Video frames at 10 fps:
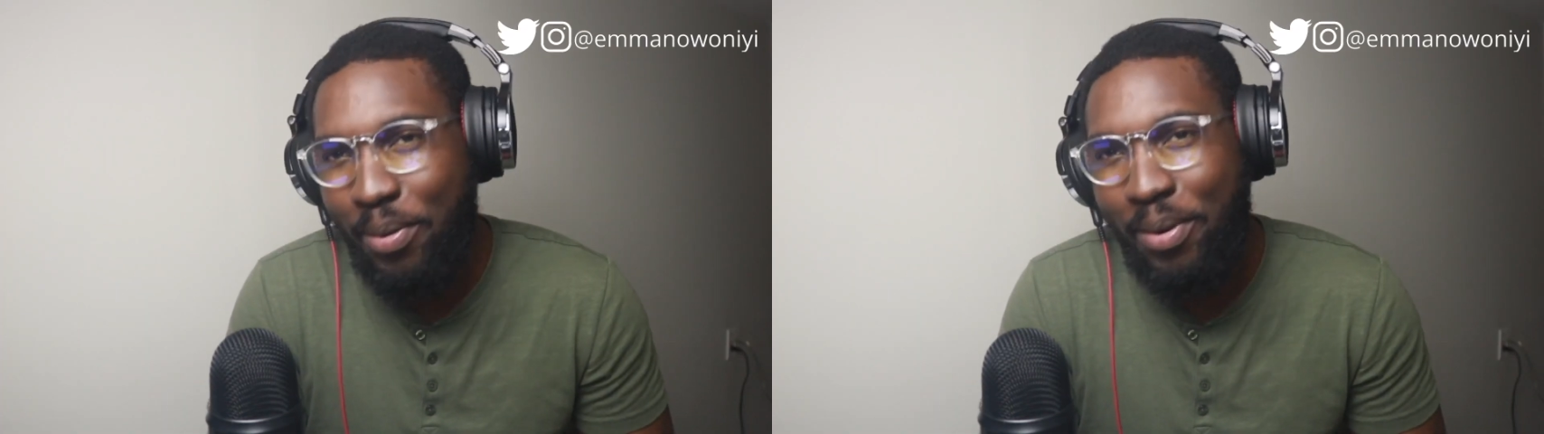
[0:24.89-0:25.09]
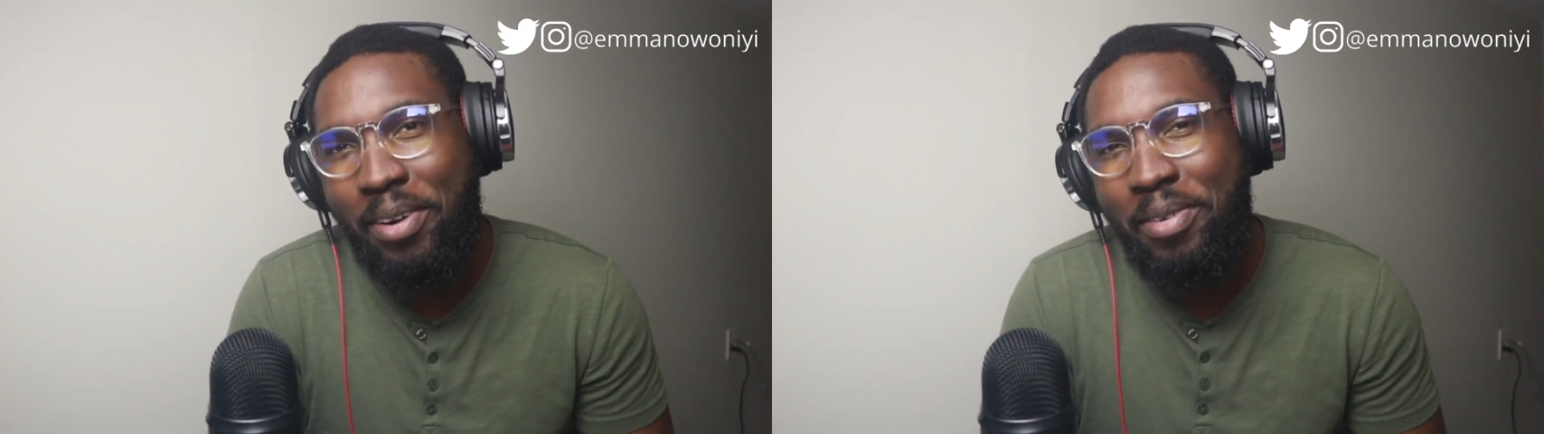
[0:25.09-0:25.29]

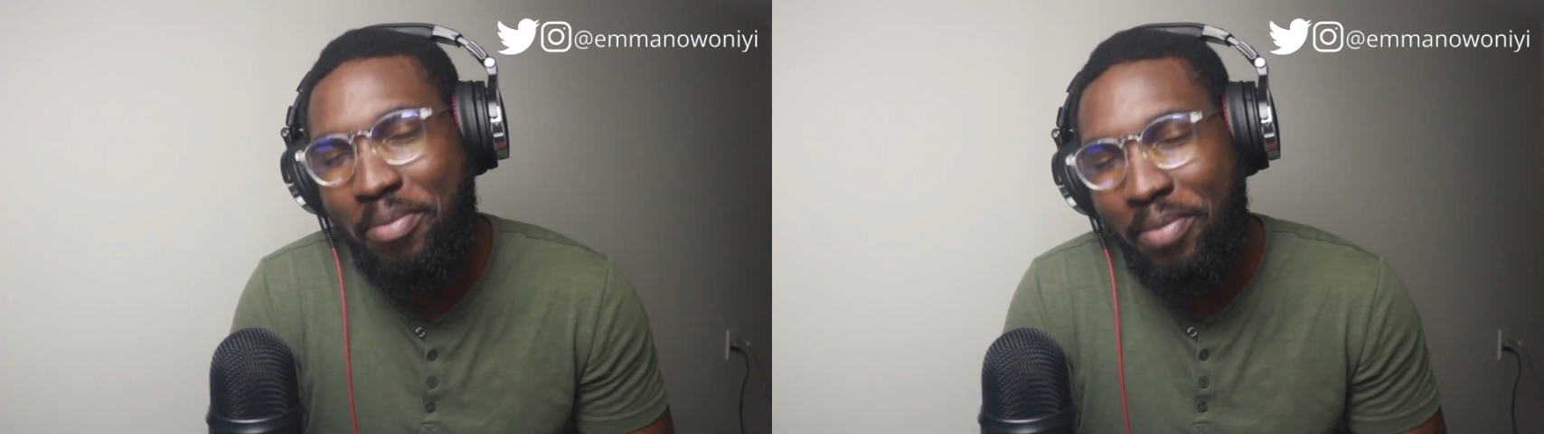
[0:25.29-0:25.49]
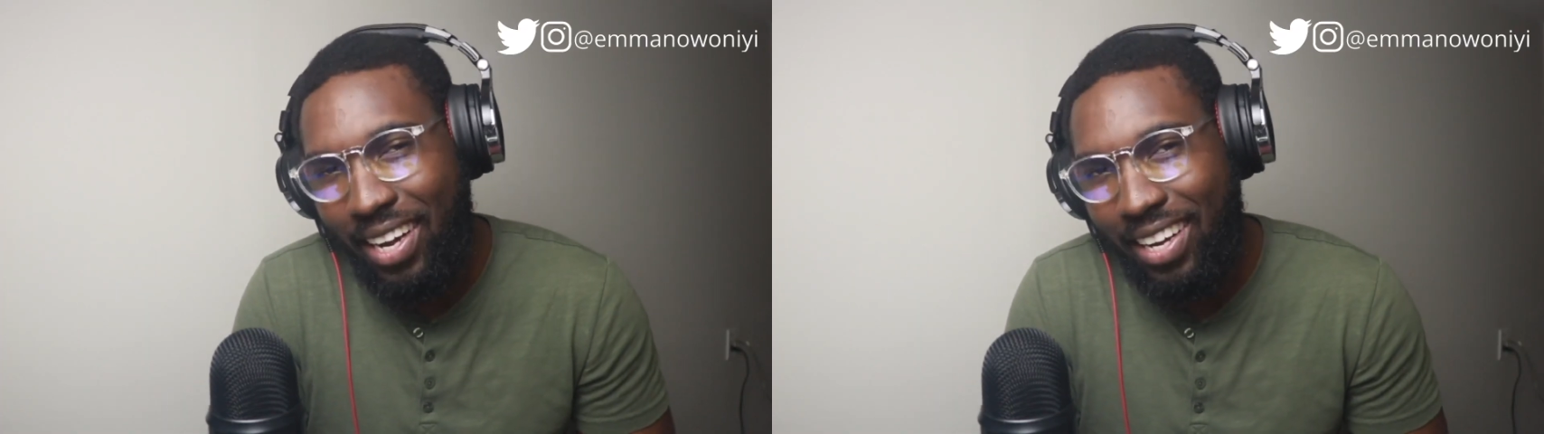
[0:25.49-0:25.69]
Welcome
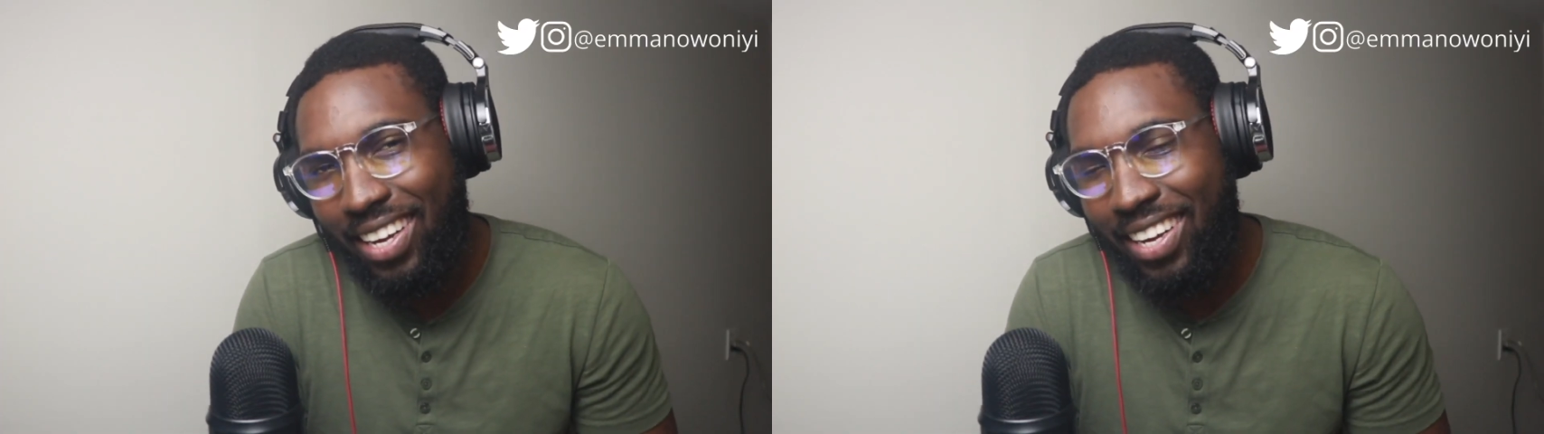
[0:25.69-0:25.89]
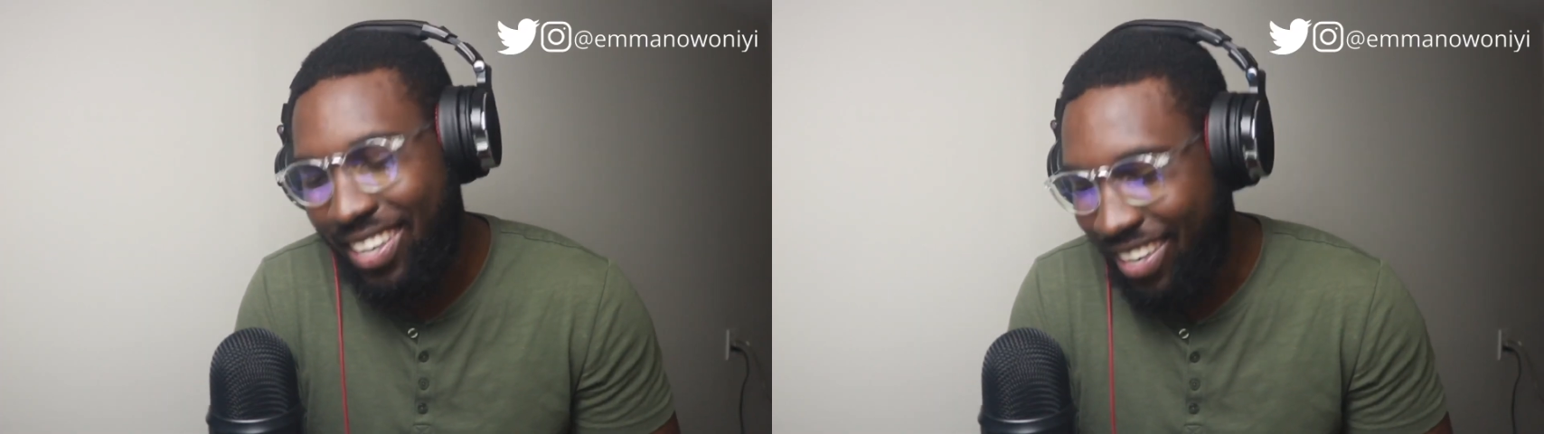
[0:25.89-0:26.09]
back
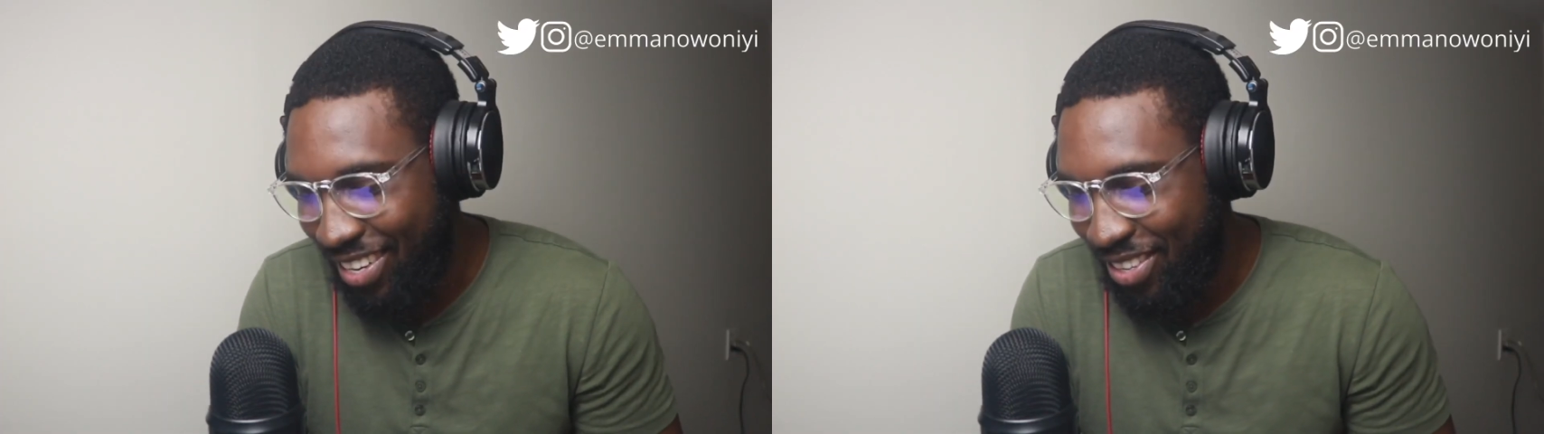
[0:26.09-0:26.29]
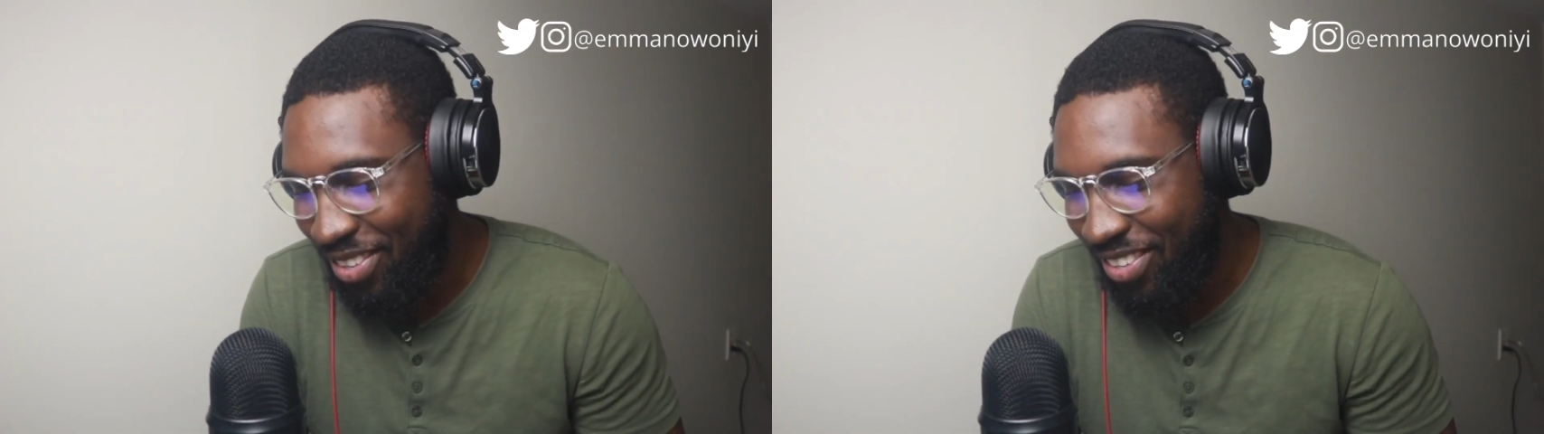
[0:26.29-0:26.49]

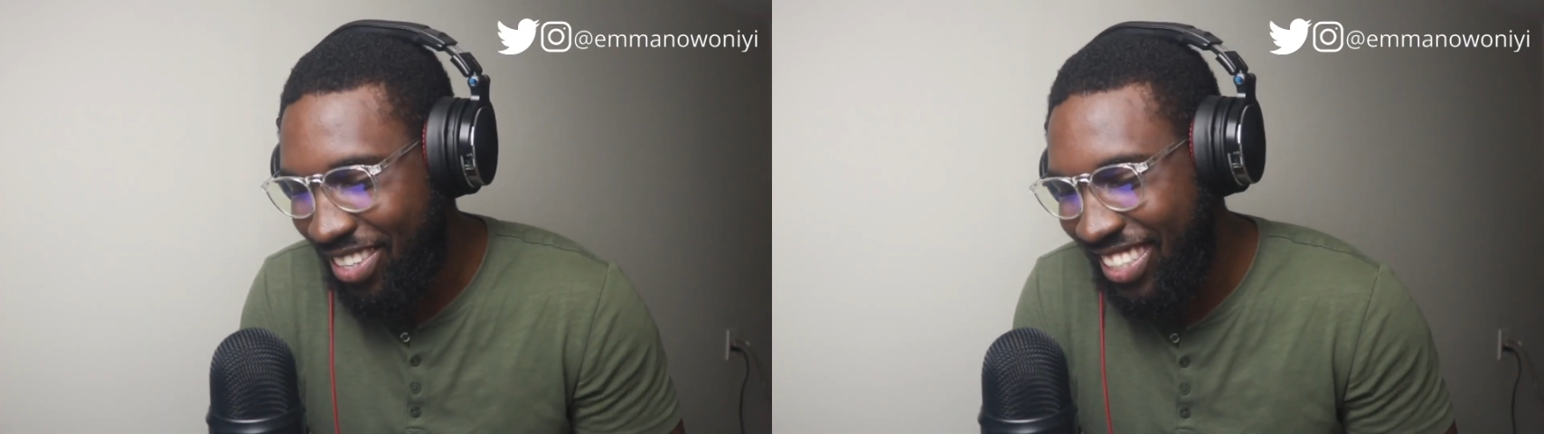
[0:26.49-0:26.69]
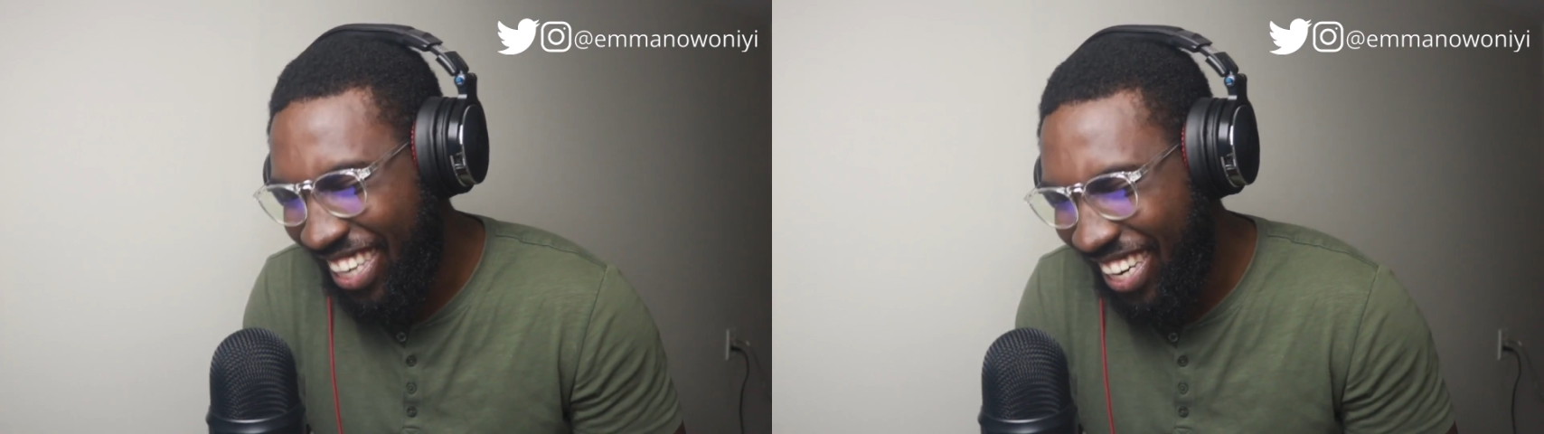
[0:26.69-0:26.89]
again to
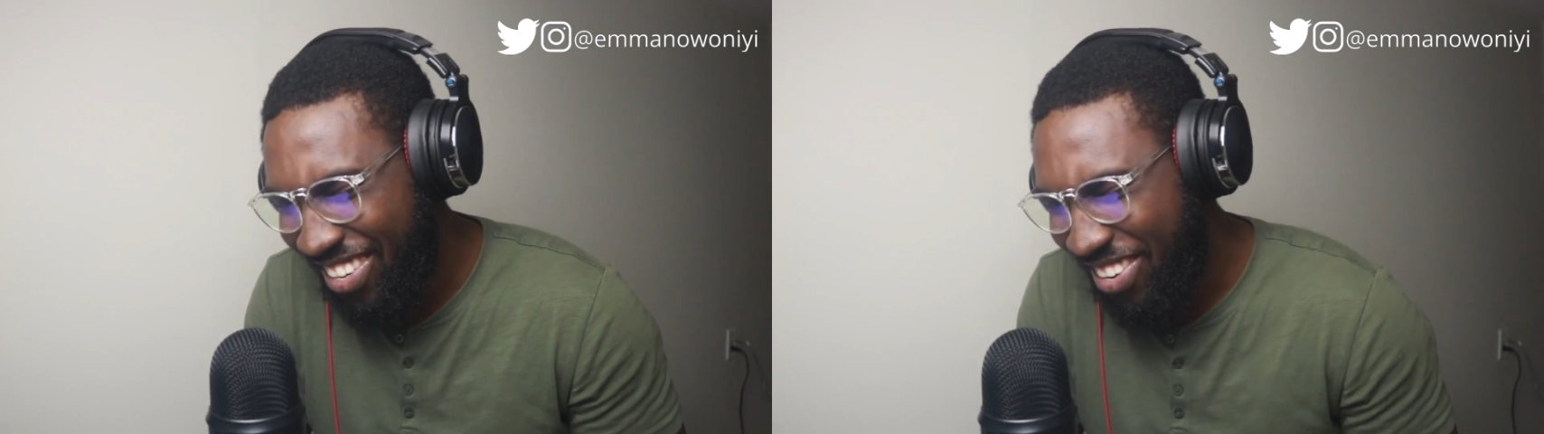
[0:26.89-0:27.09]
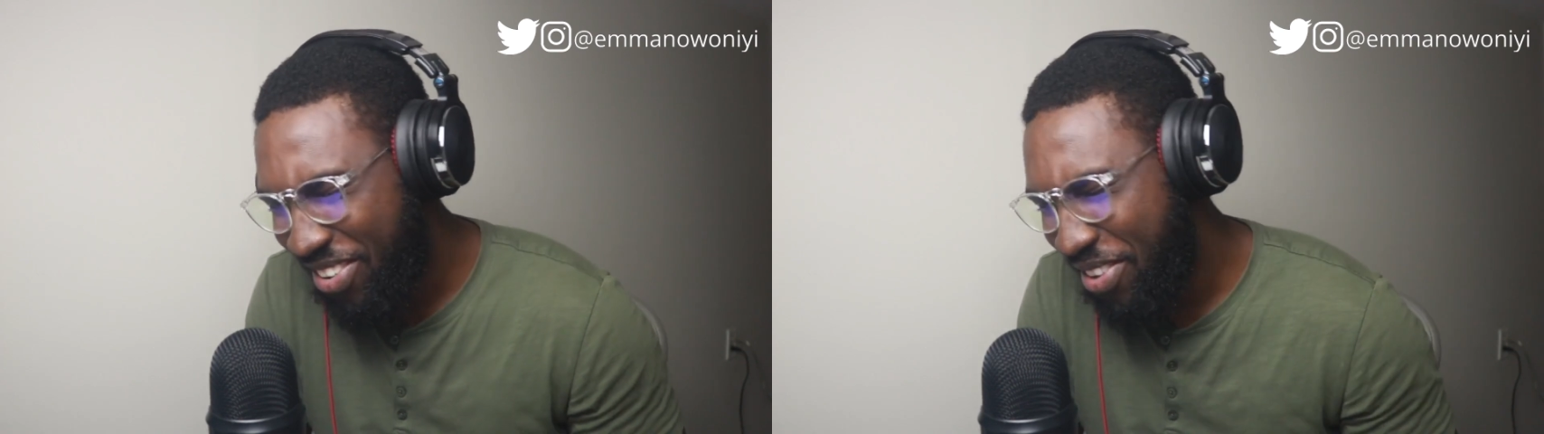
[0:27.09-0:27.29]
the channel.